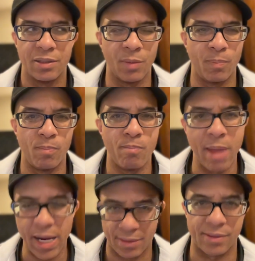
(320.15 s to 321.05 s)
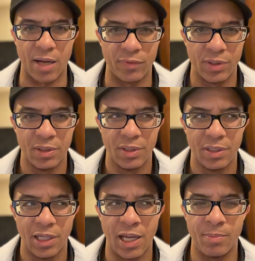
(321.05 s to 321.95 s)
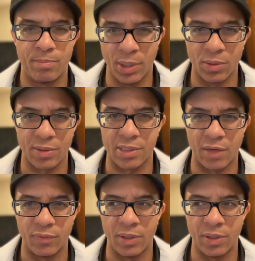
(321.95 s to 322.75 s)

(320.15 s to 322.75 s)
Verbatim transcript: to make stuff and build stuff.